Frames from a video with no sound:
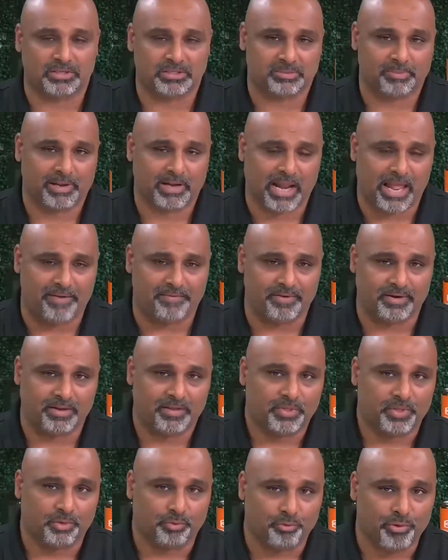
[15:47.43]
It's about having
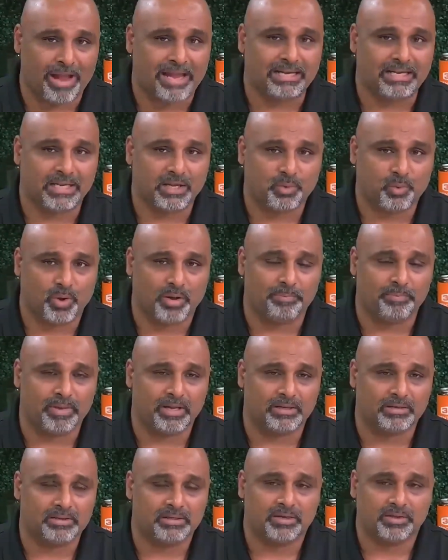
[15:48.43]
the right
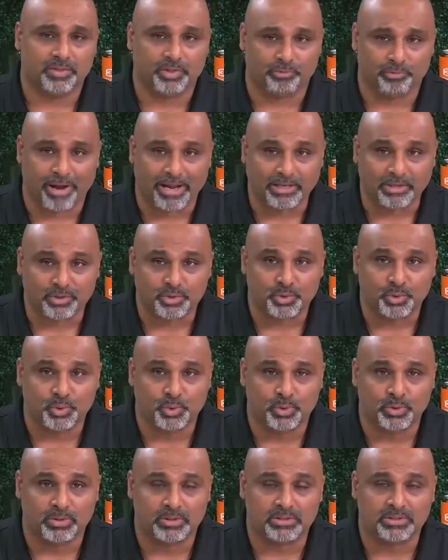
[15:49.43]
equipment, the right
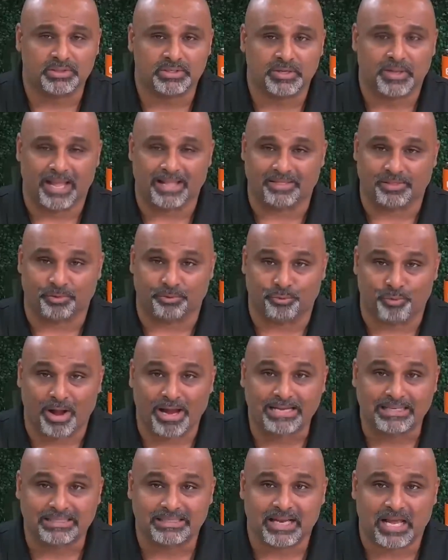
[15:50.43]
tools at the
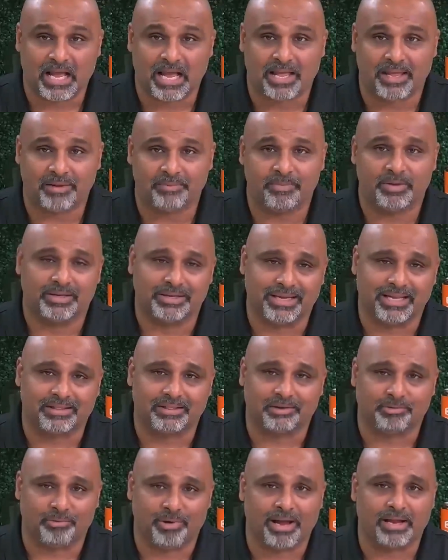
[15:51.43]
right time to get
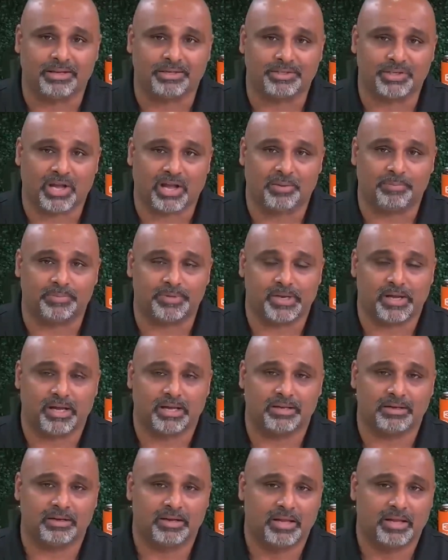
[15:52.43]
the right job done.